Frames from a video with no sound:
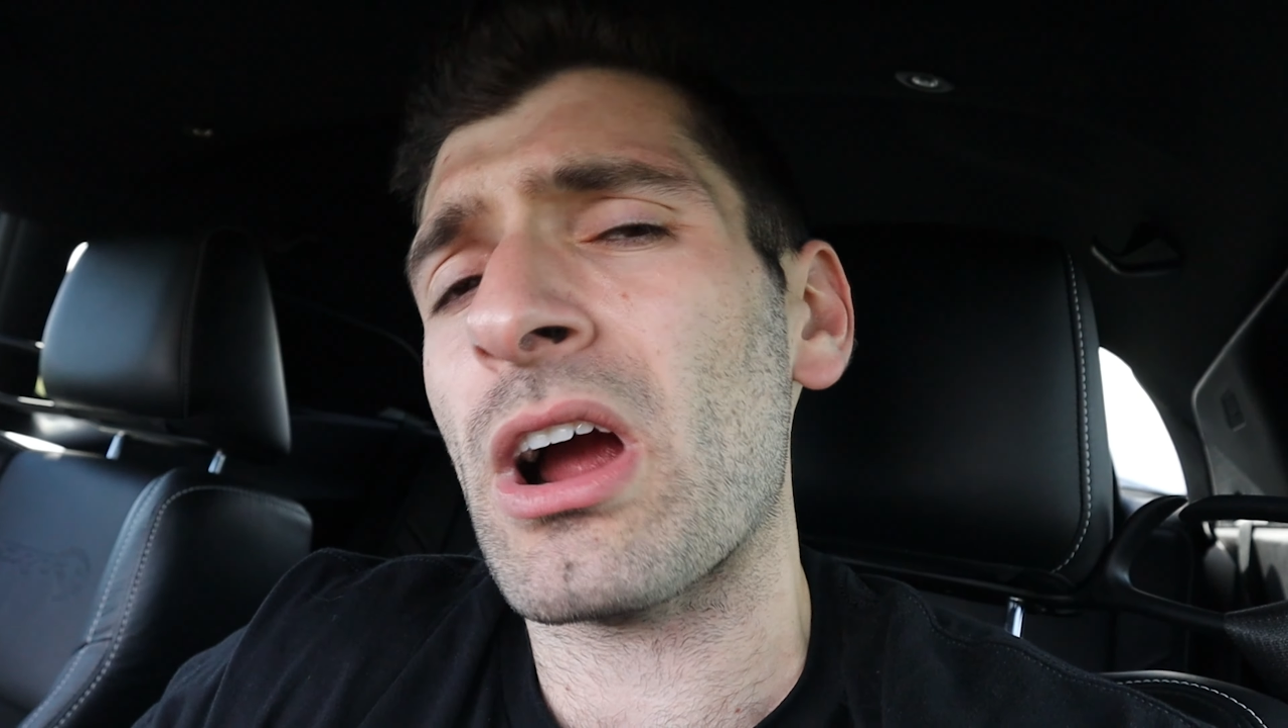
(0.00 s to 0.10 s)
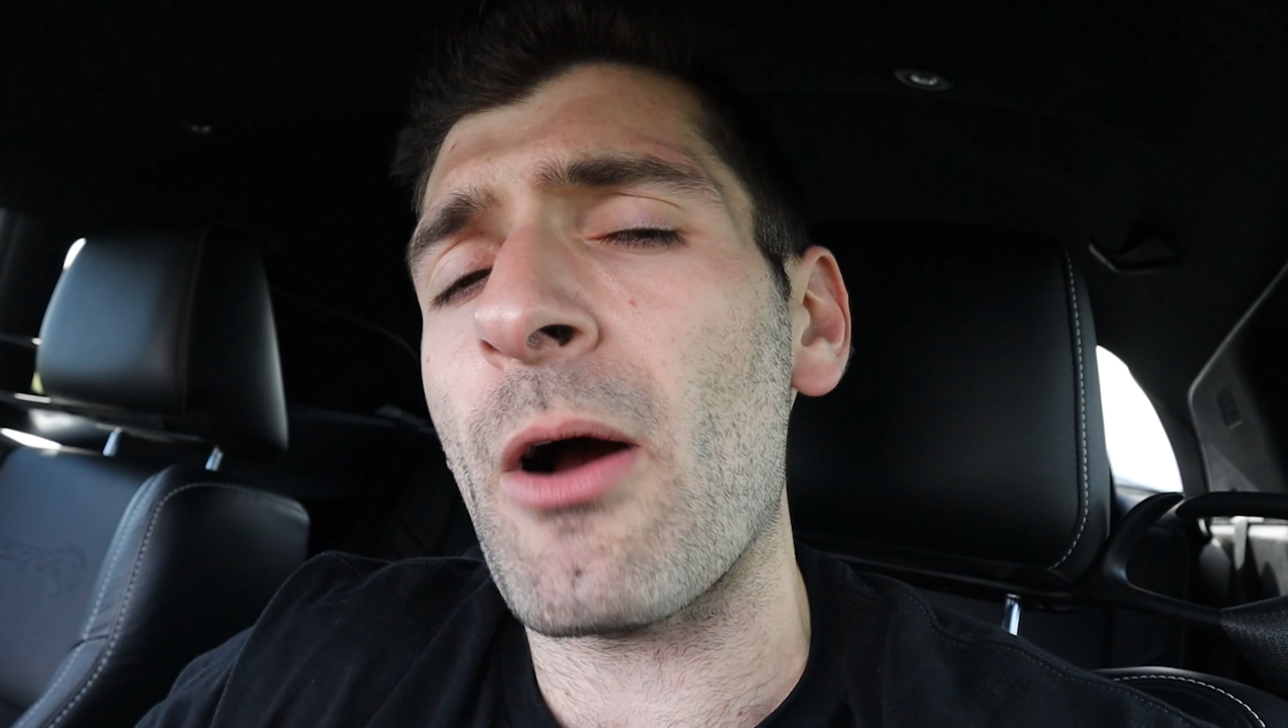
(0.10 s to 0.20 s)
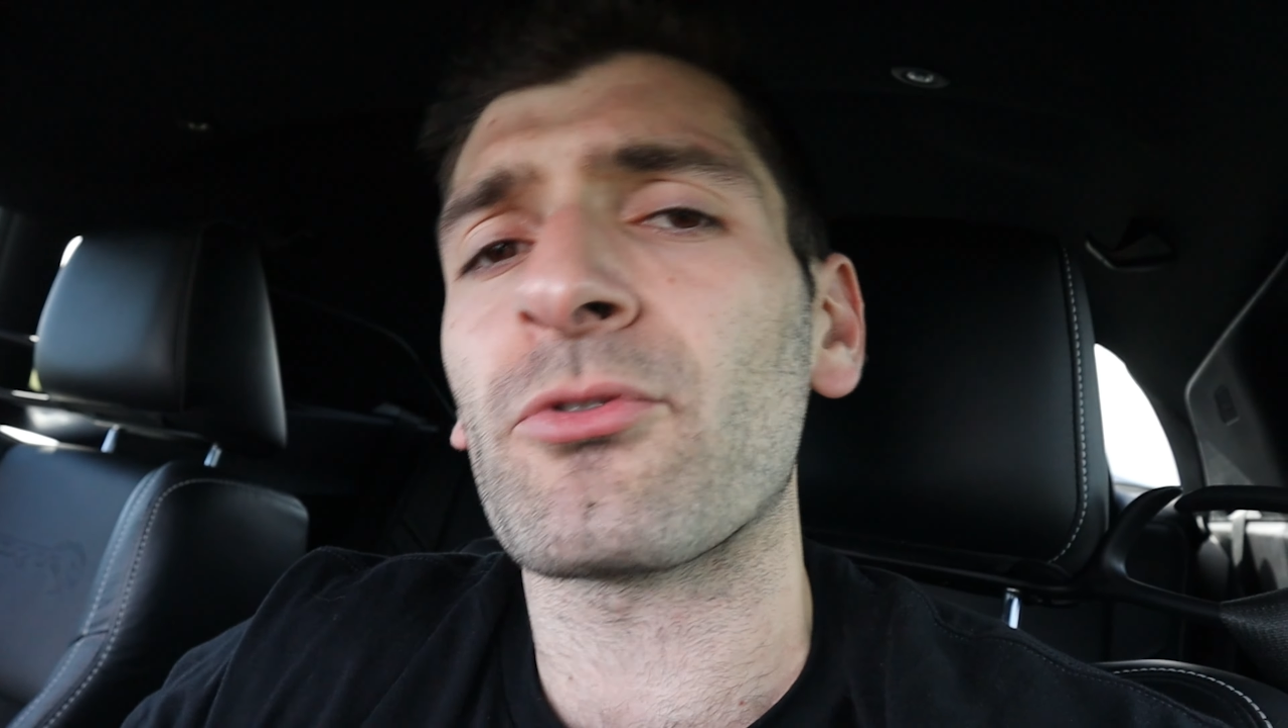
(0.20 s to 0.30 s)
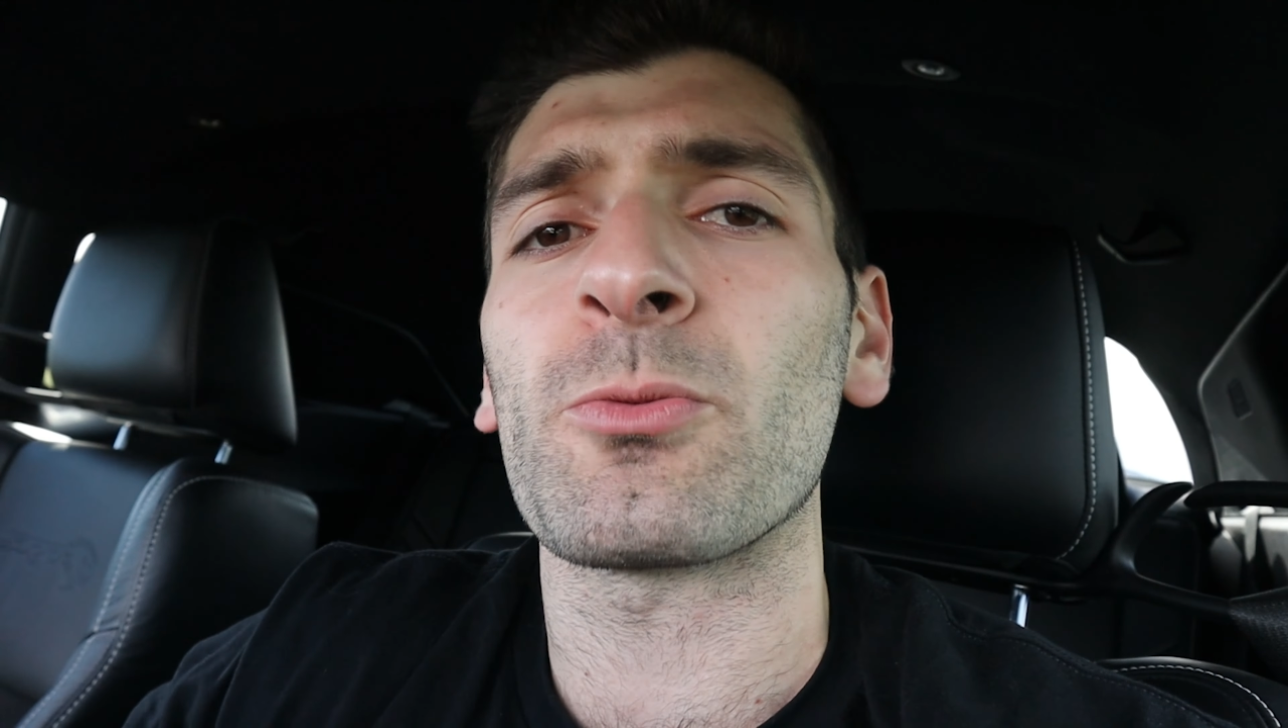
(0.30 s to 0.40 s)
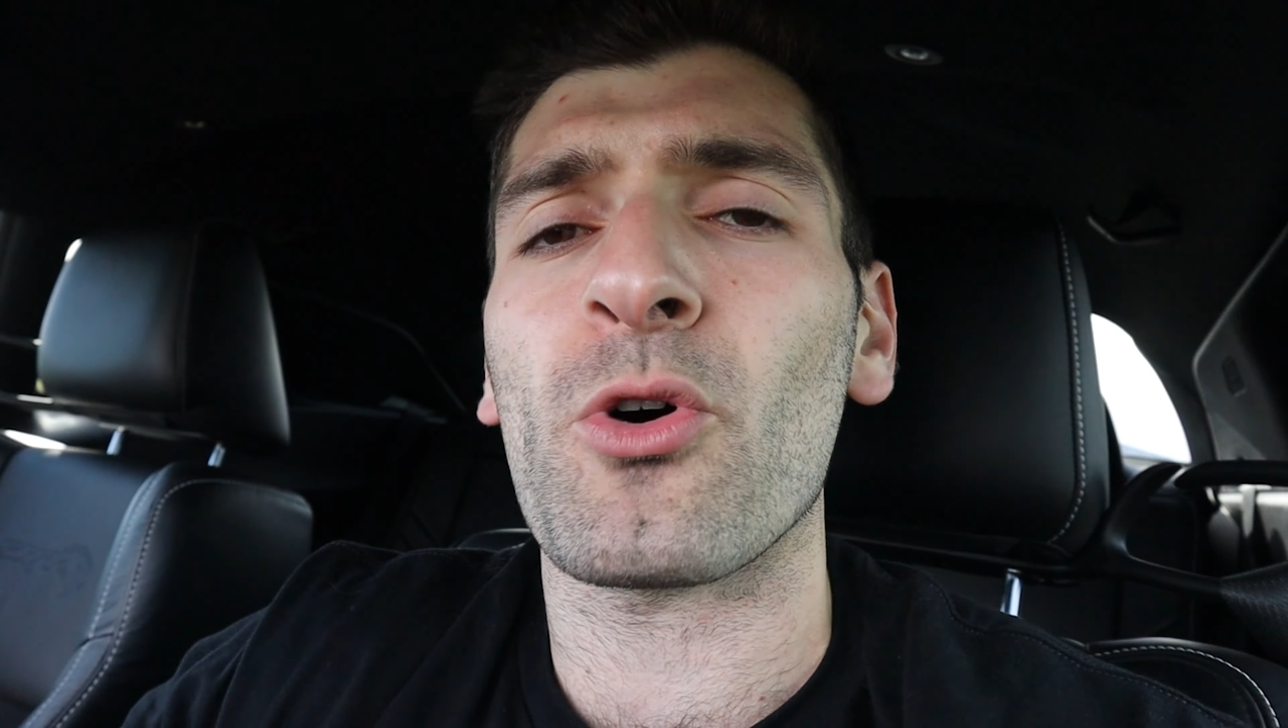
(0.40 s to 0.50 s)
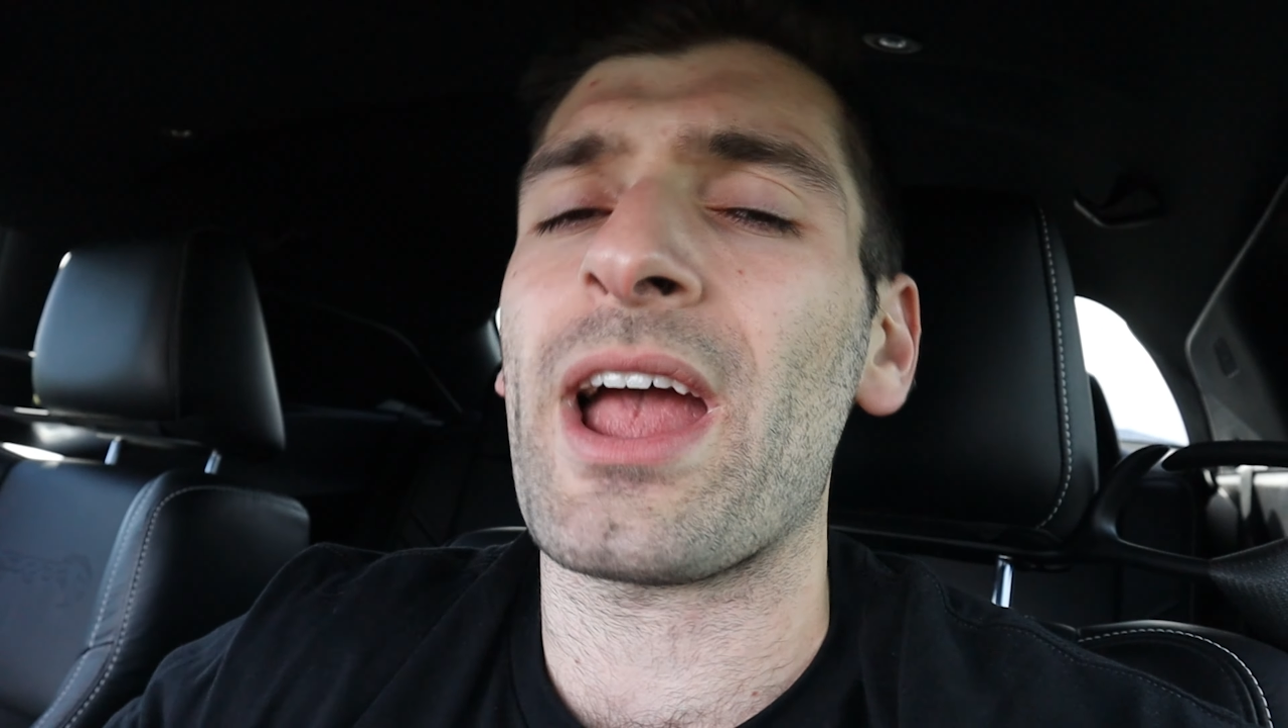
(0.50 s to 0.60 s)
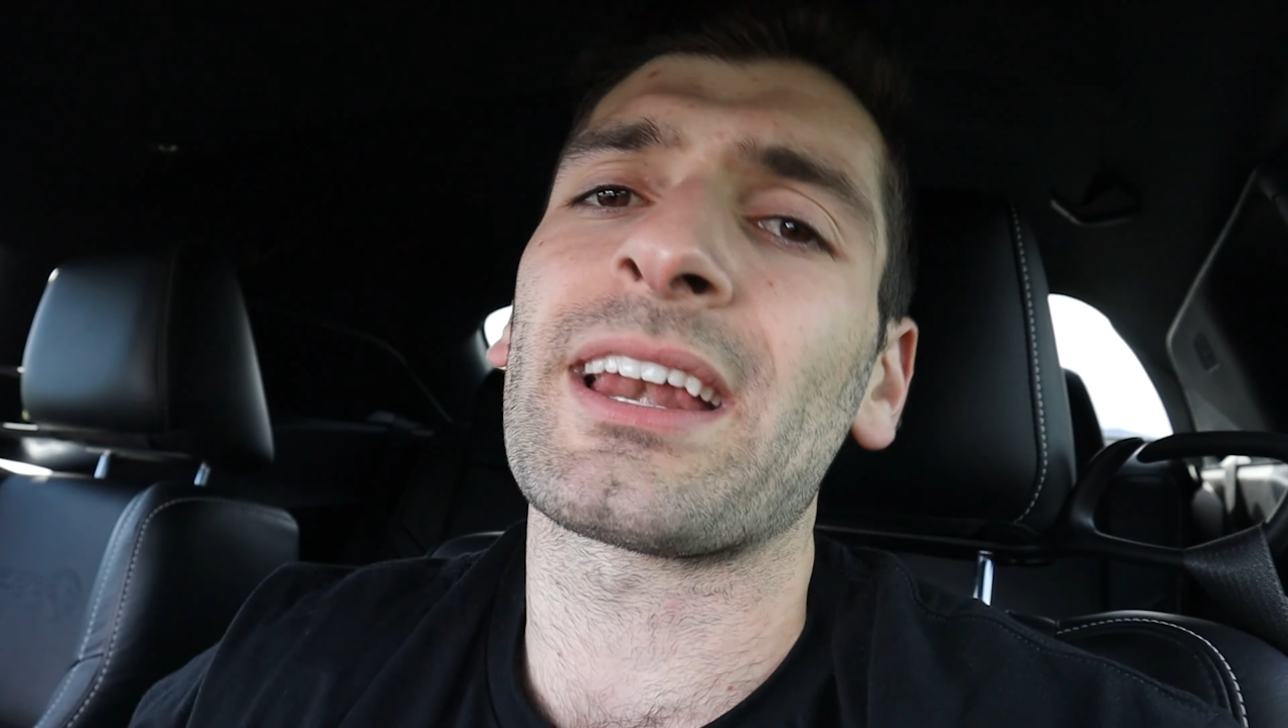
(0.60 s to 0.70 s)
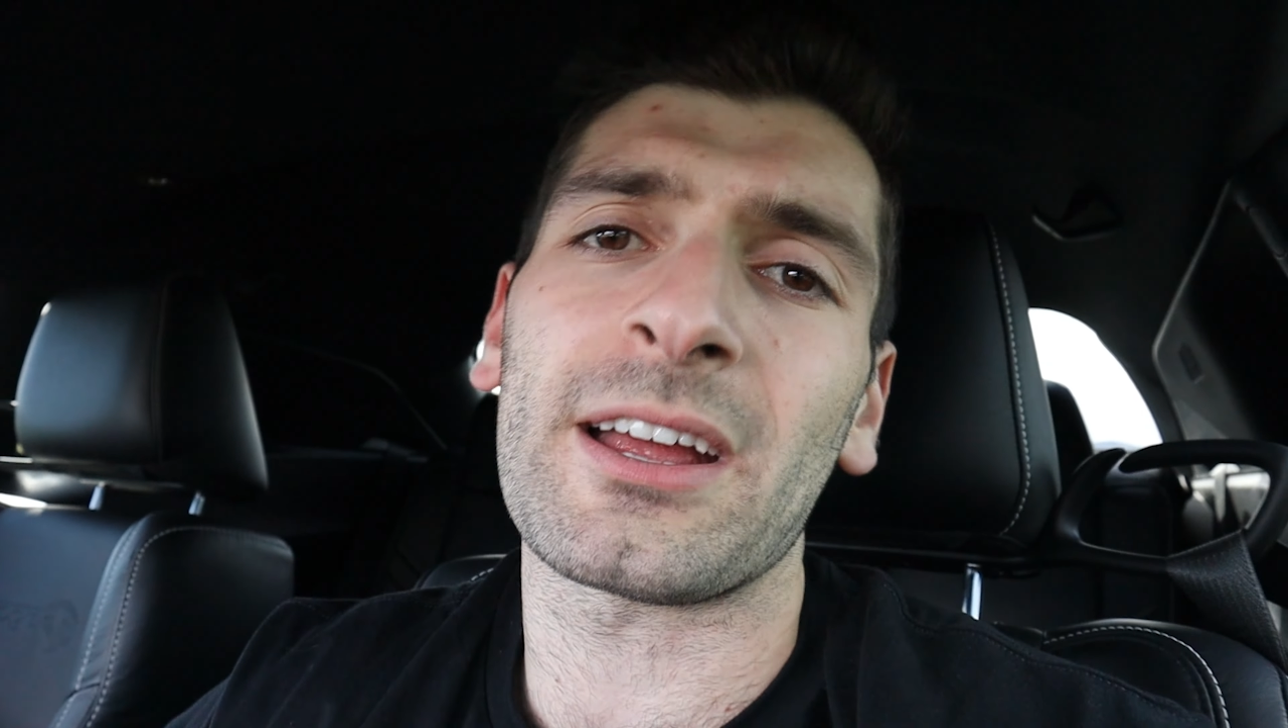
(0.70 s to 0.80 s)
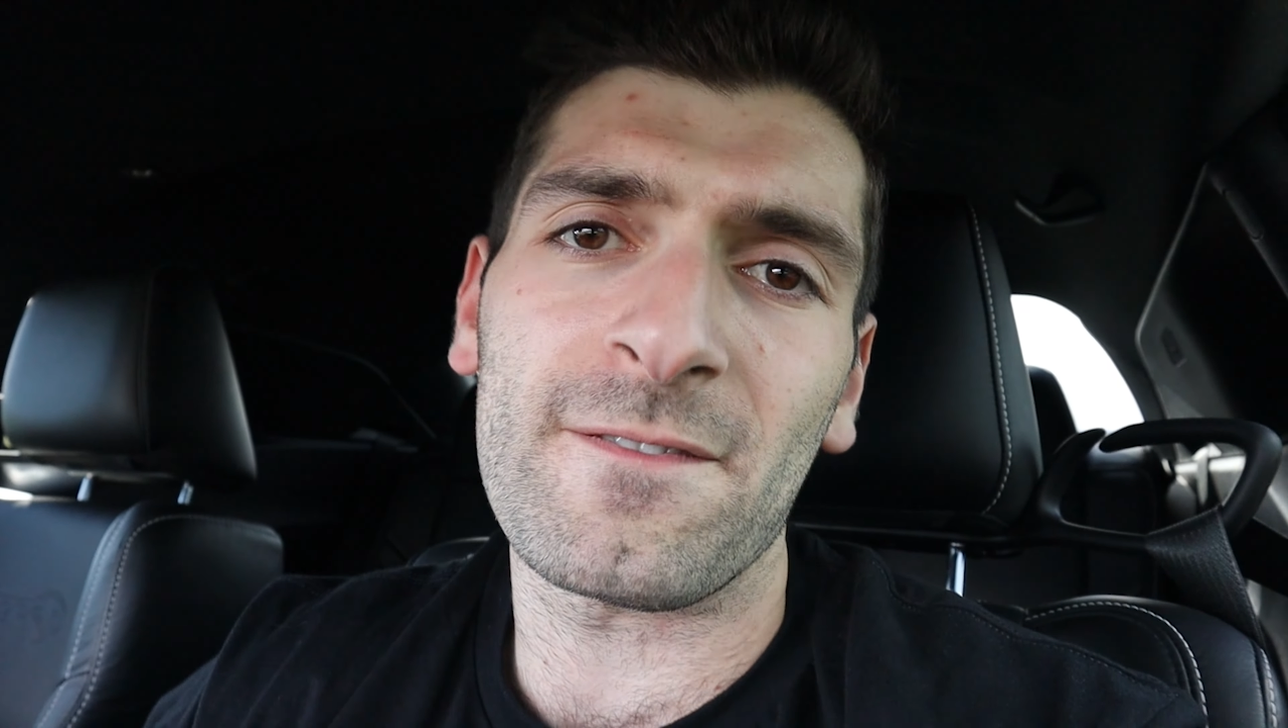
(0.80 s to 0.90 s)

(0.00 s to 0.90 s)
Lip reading: comfortable and